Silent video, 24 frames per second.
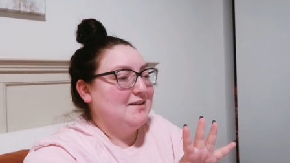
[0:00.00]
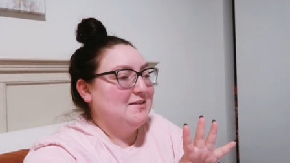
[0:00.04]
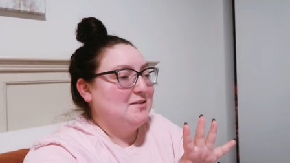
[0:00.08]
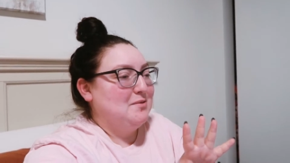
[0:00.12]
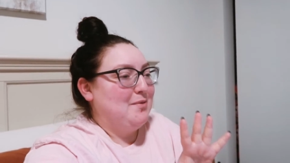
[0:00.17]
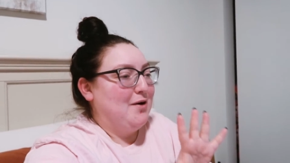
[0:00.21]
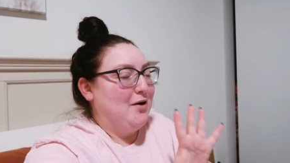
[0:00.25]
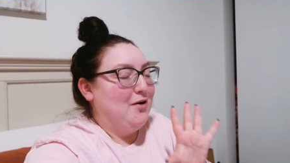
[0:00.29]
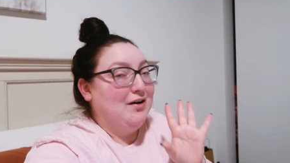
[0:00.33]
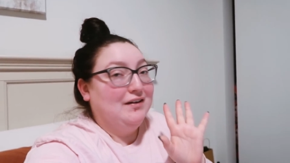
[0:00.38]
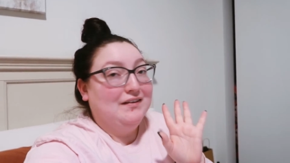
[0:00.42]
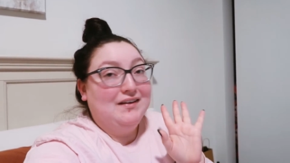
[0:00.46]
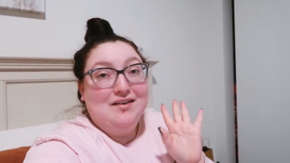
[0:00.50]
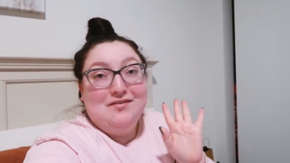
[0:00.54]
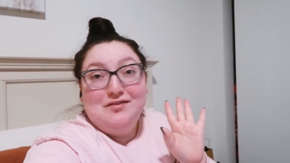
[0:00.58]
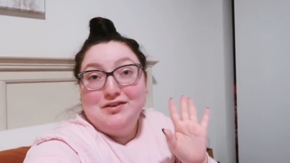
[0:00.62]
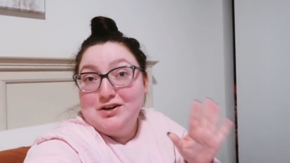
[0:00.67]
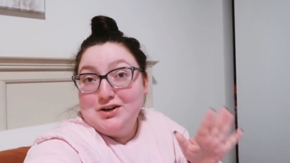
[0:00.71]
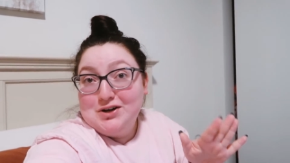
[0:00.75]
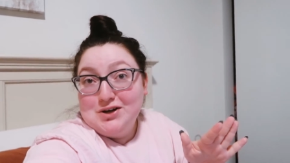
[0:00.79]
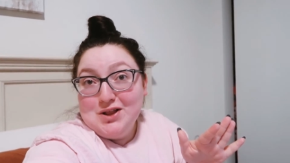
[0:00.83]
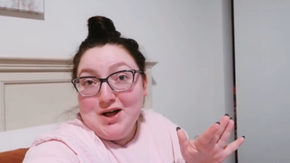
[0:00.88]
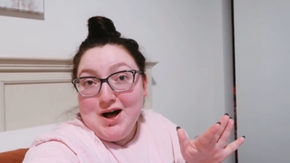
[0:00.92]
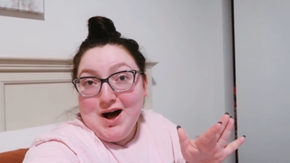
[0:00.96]
It is about
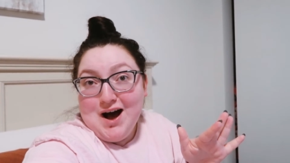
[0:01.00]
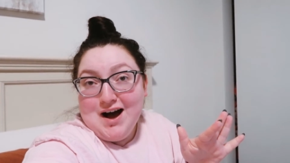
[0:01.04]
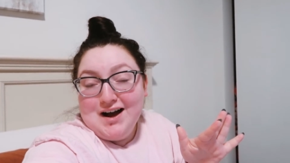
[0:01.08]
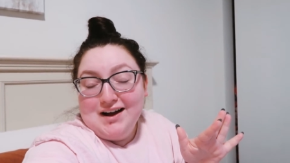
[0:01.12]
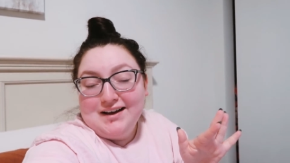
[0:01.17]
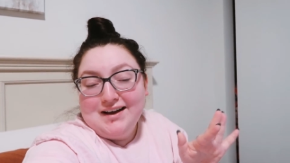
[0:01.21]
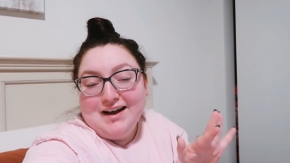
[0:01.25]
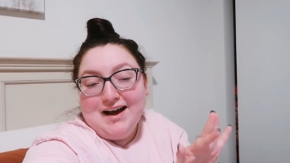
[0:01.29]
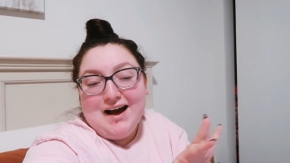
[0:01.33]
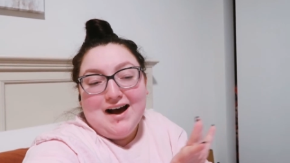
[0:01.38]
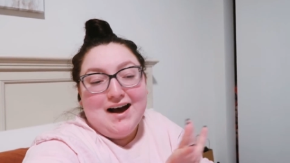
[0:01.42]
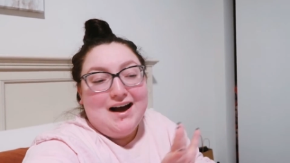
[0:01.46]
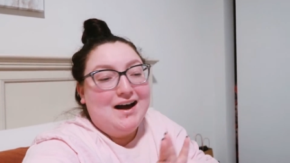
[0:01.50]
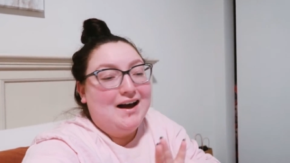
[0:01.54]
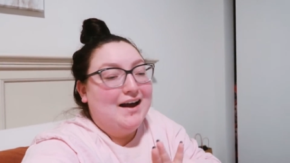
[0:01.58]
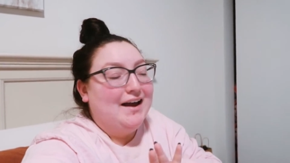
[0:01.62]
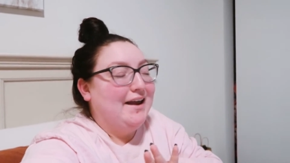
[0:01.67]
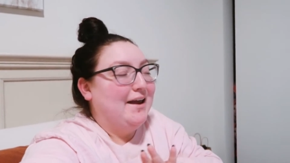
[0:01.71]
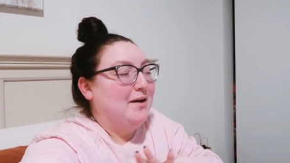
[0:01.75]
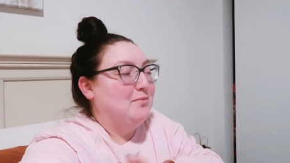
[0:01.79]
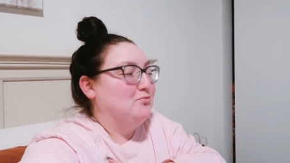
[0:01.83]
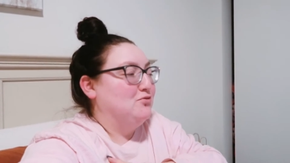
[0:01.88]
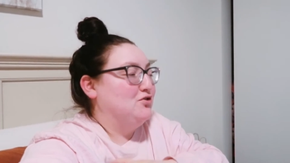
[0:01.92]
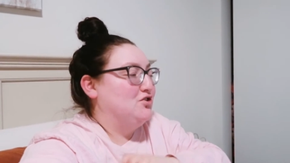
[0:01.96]
11 o'clock.
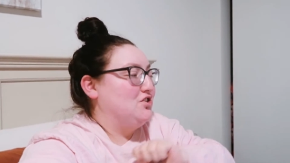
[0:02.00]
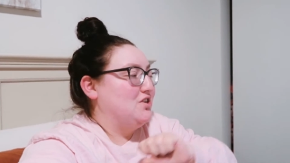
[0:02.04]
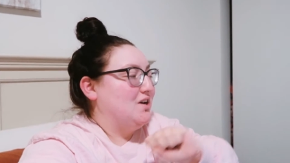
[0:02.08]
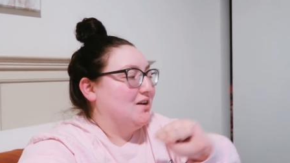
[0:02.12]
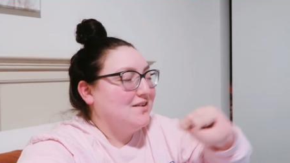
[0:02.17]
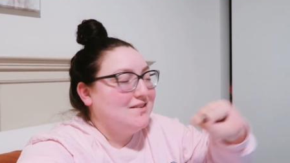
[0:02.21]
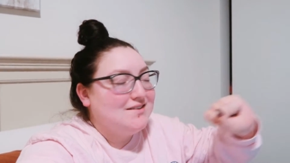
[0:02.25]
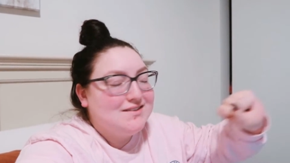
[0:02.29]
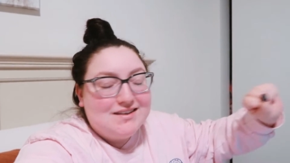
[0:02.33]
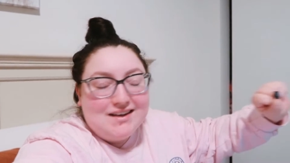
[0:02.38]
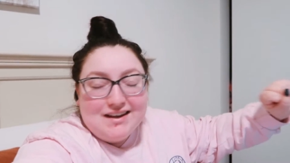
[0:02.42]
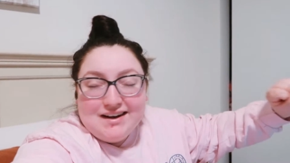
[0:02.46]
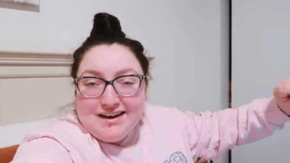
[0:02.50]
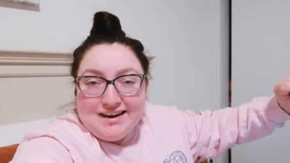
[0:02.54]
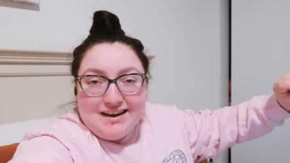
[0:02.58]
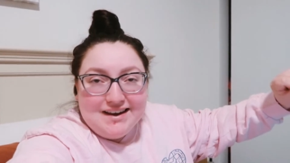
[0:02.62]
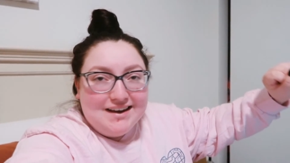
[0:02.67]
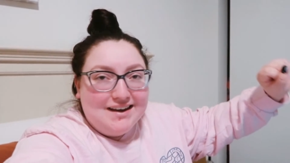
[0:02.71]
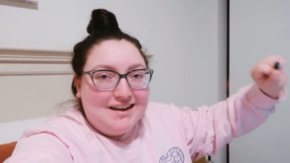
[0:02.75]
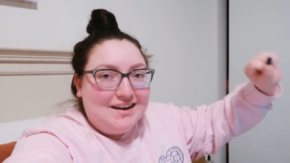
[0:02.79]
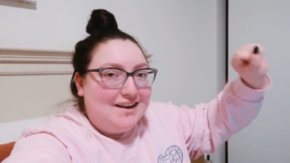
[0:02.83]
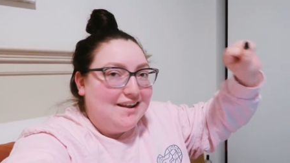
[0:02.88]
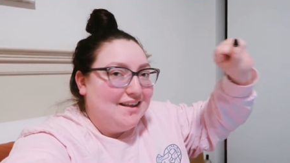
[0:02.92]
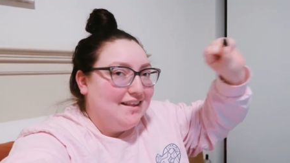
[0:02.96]
I am just getting
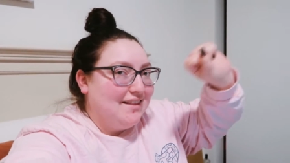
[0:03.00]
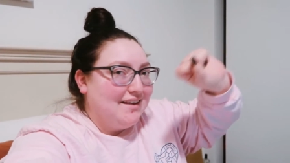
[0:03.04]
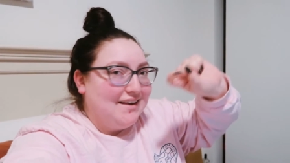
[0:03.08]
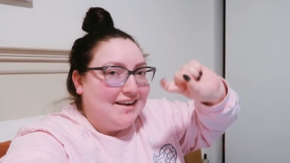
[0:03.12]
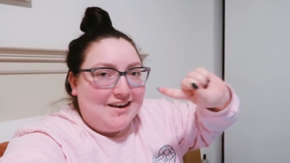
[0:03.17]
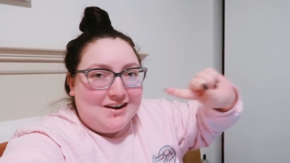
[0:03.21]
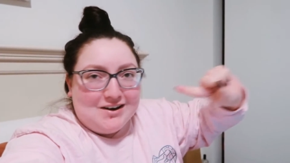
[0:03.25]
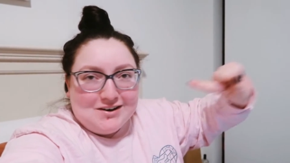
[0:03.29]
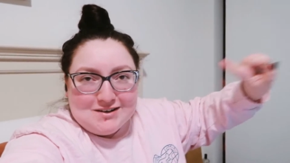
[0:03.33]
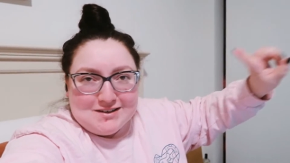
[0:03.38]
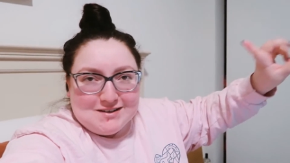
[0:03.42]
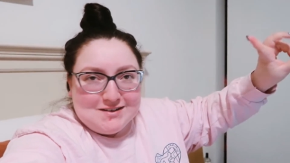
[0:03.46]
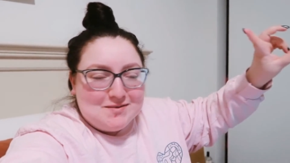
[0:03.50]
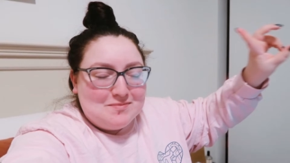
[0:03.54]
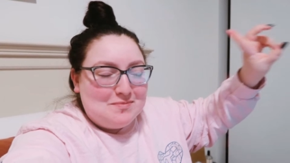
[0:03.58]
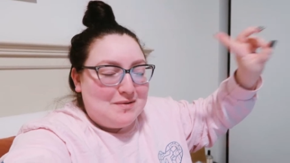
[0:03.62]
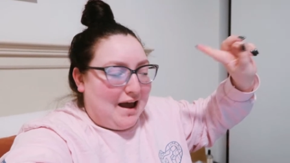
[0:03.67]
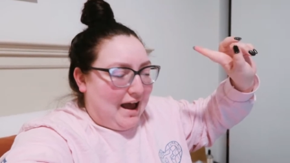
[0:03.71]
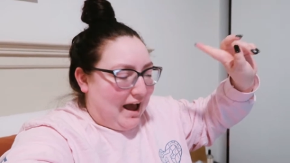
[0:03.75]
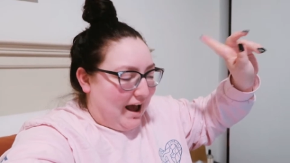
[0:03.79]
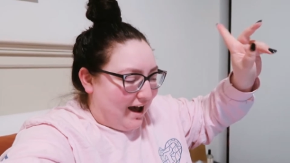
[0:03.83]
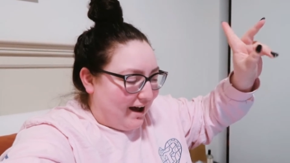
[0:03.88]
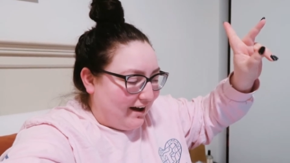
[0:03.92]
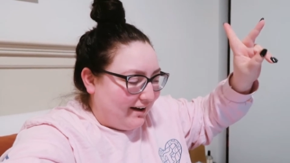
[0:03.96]
in the gears to
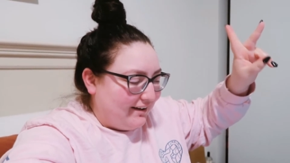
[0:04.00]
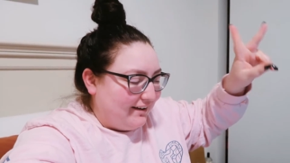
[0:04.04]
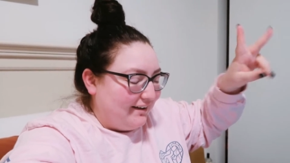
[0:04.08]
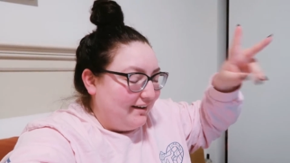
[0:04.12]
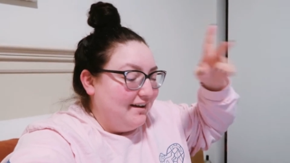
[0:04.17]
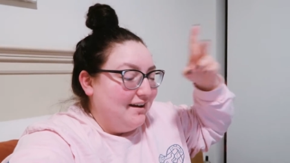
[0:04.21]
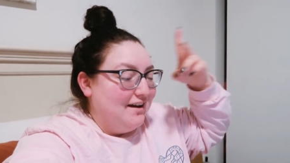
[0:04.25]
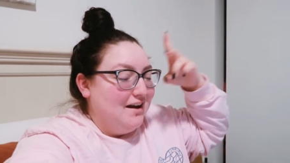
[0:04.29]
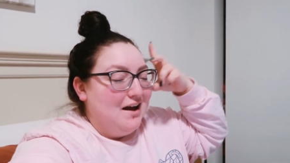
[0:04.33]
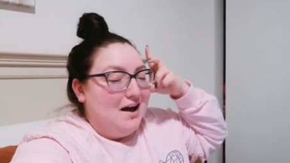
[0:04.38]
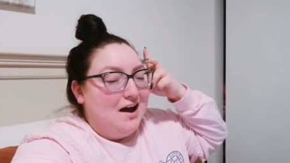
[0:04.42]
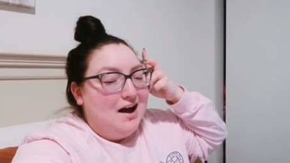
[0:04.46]
pack.